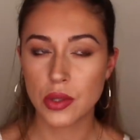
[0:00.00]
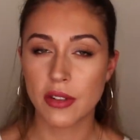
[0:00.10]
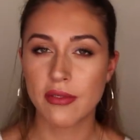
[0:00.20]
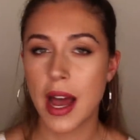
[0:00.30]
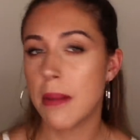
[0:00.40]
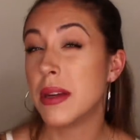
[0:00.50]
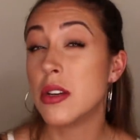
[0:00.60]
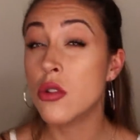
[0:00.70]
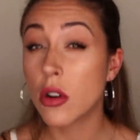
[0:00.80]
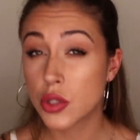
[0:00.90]
sort of vibe,
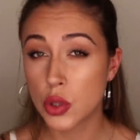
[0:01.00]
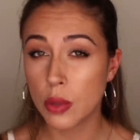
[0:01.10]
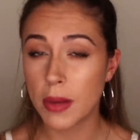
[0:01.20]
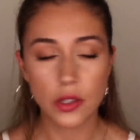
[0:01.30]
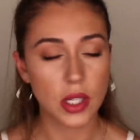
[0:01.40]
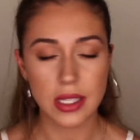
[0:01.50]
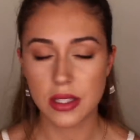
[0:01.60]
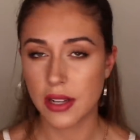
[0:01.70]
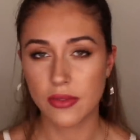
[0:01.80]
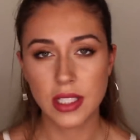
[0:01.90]
but not too much. Like,
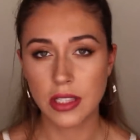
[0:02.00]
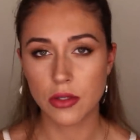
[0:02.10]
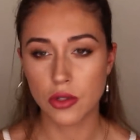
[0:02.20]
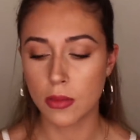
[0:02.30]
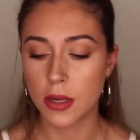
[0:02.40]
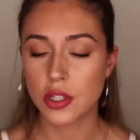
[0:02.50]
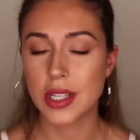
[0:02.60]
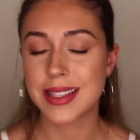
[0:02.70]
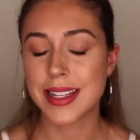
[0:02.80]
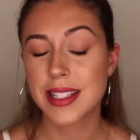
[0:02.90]
it's definitely not too much.
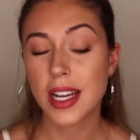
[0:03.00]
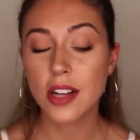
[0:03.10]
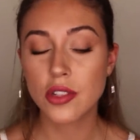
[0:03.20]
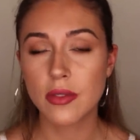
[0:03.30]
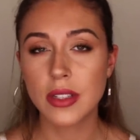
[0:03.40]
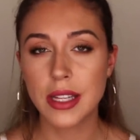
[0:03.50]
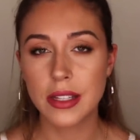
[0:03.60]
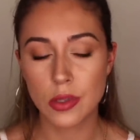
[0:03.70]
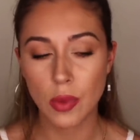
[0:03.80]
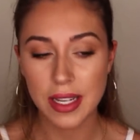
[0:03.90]
It's a touch of a little
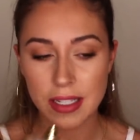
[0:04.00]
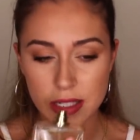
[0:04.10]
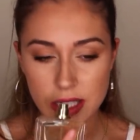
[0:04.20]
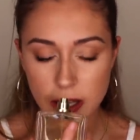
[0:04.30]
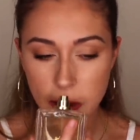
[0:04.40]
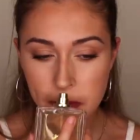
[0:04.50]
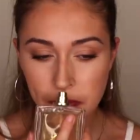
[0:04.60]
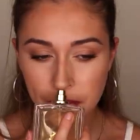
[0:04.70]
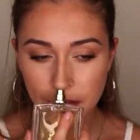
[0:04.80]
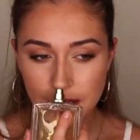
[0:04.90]
sweetness,
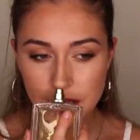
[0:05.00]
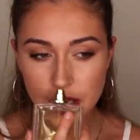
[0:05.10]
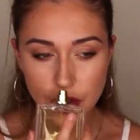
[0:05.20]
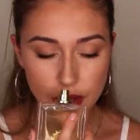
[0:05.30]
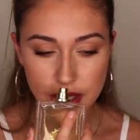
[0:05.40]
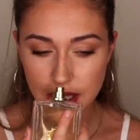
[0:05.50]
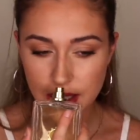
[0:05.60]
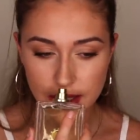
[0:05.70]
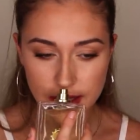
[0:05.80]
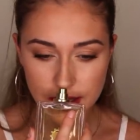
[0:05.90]

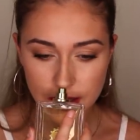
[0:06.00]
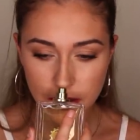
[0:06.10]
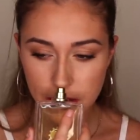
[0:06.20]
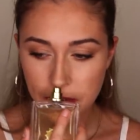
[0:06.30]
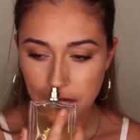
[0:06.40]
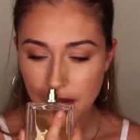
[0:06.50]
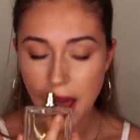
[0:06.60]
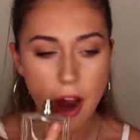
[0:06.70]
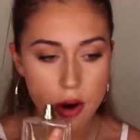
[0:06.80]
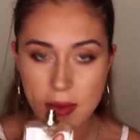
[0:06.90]
citrusiness,
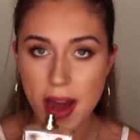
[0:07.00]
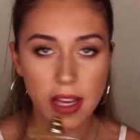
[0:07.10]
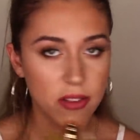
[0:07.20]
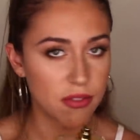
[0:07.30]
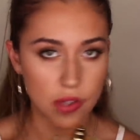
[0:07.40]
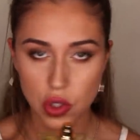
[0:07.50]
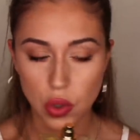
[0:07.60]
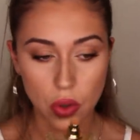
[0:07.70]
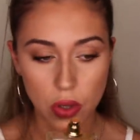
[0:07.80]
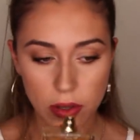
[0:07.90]
aromatic for
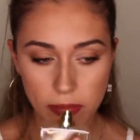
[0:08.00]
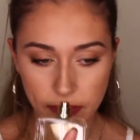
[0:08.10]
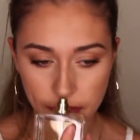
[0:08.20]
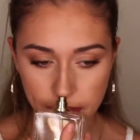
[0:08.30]
sure,